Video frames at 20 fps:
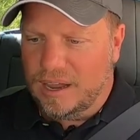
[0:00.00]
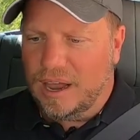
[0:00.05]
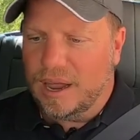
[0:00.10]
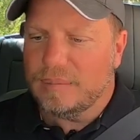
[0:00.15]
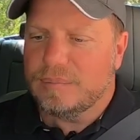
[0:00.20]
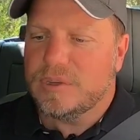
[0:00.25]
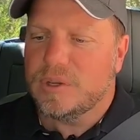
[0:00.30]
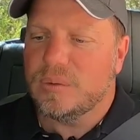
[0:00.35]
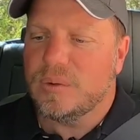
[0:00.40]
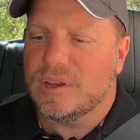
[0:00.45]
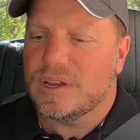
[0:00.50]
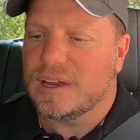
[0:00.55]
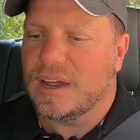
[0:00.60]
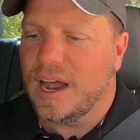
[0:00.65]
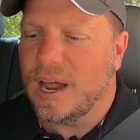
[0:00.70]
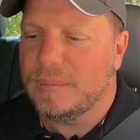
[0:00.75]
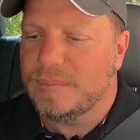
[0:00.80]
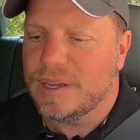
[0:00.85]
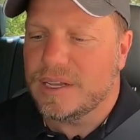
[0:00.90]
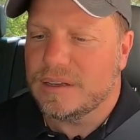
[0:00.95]
I'm
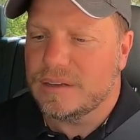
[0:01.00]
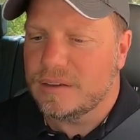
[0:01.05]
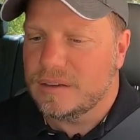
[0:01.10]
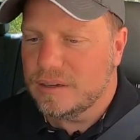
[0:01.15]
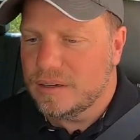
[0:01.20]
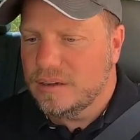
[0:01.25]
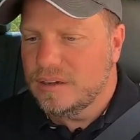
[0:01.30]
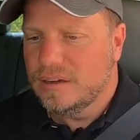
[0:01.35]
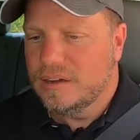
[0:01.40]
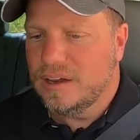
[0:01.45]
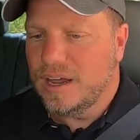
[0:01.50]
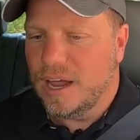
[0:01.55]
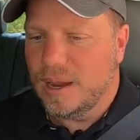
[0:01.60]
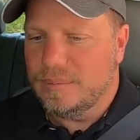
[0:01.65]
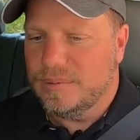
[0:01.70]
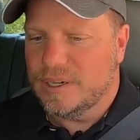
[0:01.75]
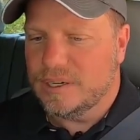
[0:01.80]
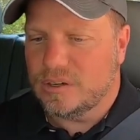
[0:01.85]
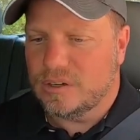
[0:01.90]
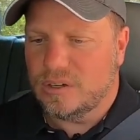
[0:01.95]

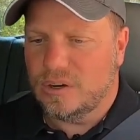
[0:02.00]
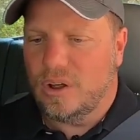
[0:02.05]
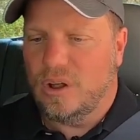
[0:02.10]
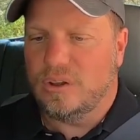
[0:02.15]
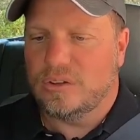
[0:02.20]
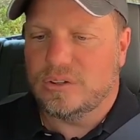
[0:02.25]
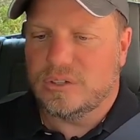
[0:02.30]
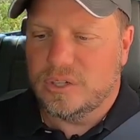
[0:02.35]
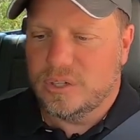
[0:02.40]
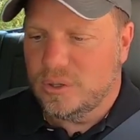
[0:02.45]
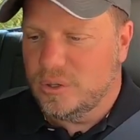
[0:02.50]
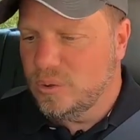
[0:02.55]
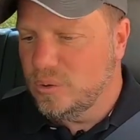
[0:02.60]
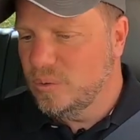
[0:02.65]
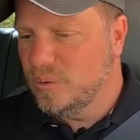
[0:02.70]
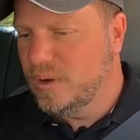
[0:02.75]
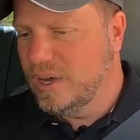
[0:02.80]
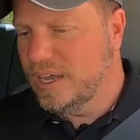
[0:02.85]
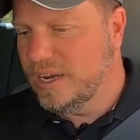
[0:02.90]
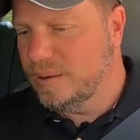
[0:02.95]
in crawl
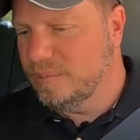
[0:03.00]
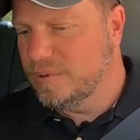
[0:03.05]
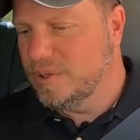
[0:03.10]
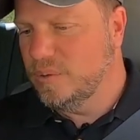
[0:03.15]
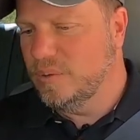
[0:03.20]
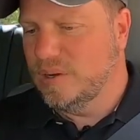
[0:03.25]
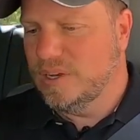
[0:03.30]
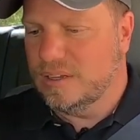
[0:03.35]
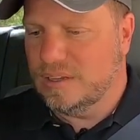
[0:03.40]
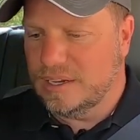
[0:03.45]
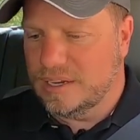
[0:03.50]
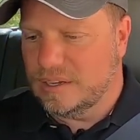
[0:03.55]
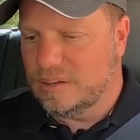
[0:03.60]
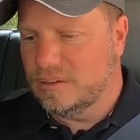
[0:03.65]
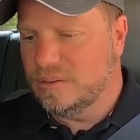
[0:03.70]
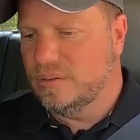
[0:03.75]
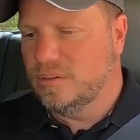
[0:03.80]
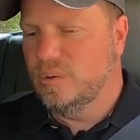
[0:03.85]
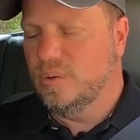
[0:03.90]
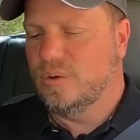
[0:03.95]
2, and I'm doing like
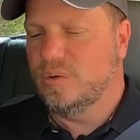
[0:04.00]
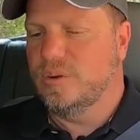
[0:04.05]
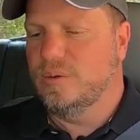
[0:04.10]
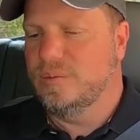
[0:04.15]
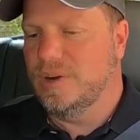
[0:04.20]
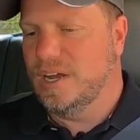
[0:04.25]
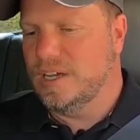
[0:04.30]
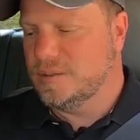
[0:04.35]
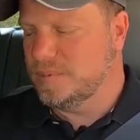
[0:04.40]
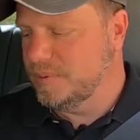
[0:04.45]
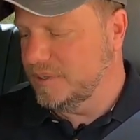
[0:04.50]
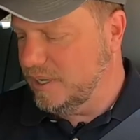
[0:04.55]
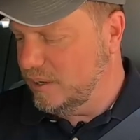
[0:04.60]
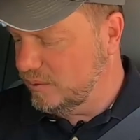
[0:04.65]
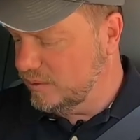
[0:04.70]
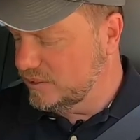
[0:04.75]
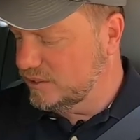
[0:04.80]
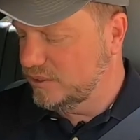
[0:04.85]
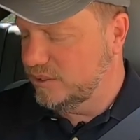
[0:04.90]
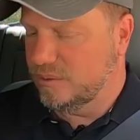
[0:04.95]
2 or 3 miles per
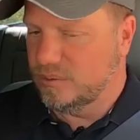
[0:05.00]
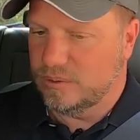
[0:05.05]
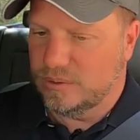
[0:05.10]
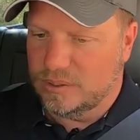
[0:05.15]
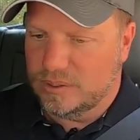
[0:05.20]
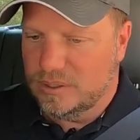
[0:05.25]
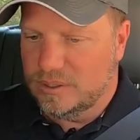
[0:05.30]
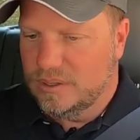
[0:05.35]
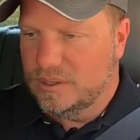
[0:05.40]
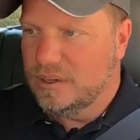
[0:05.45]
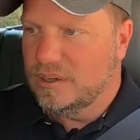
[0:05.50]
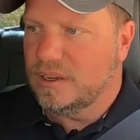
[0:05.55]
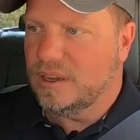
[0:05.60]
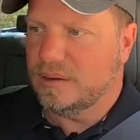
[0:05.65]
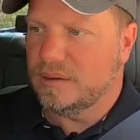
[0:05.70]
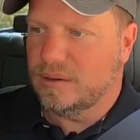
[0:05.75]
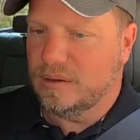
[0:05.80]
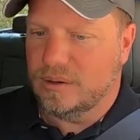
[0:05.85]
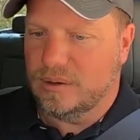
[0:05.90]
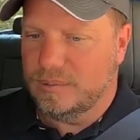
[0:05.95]
hour. So,
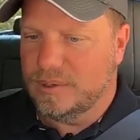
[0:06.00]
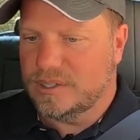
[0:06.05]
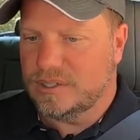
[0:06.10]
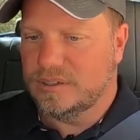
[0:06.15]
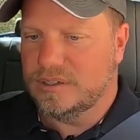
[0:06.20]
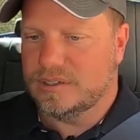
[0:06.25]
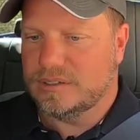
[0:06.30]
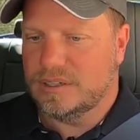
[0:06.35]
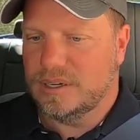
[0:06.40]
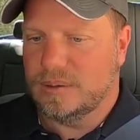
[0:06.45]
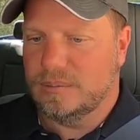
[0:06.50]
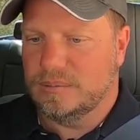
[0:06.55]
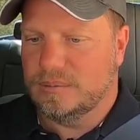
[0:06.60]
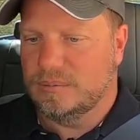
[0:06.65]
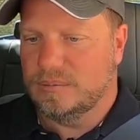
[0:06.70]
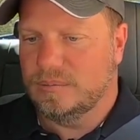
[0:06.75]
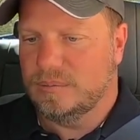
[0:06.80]
you know, let me turn this up.